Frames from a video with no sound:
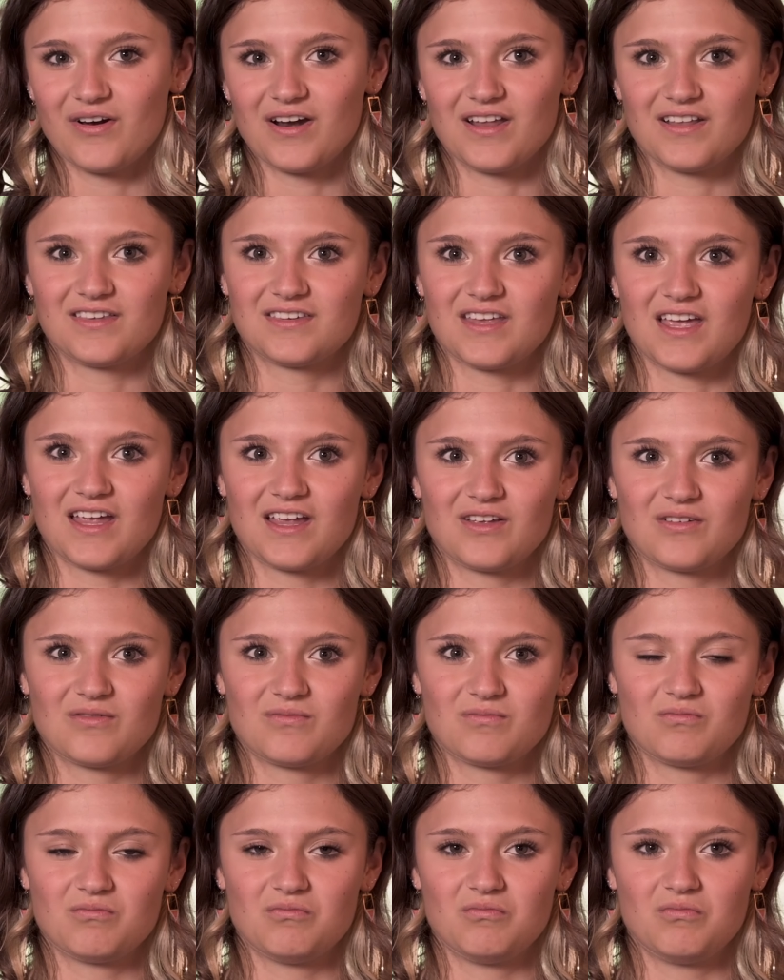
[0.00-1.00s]
And it's like
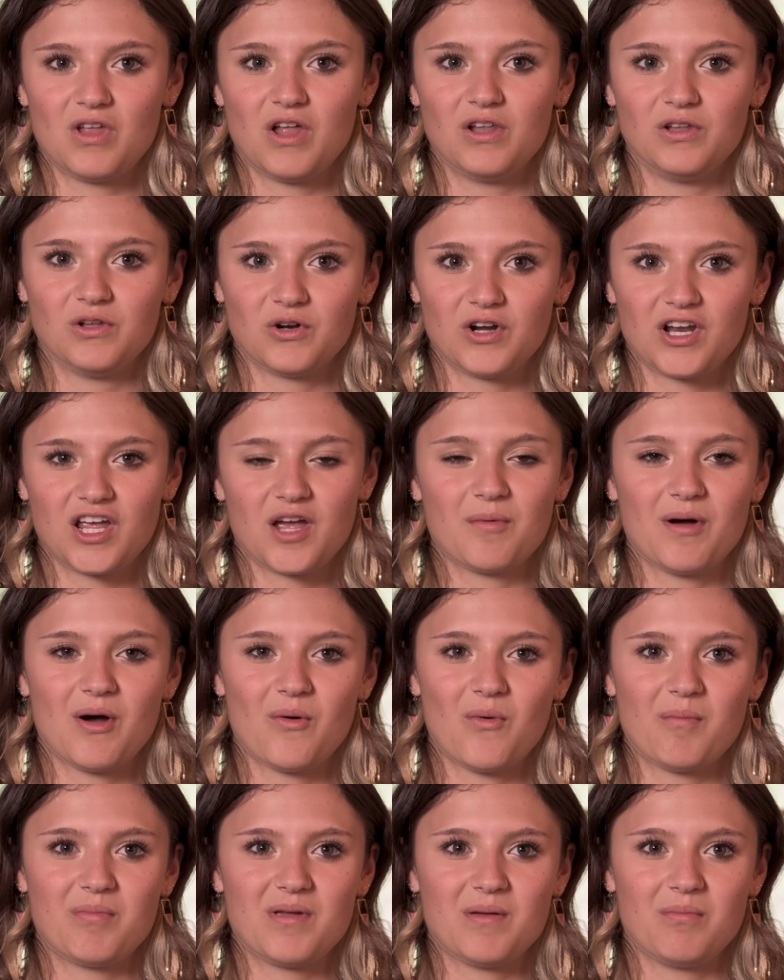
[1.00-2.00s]
learning
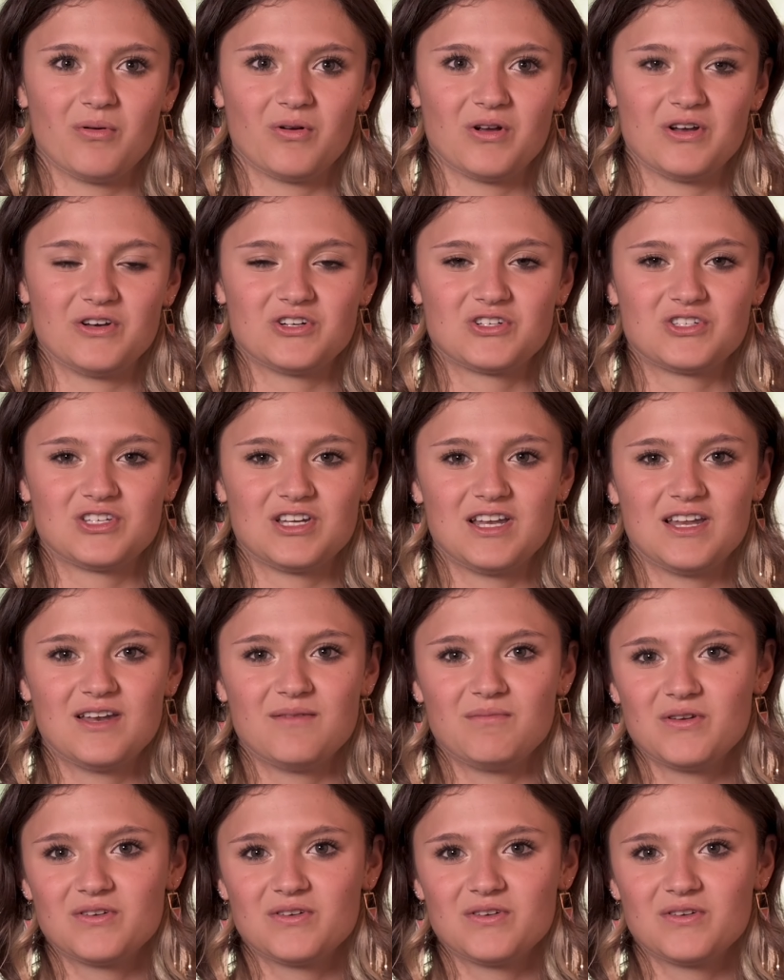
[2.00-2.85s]
about what people are interested in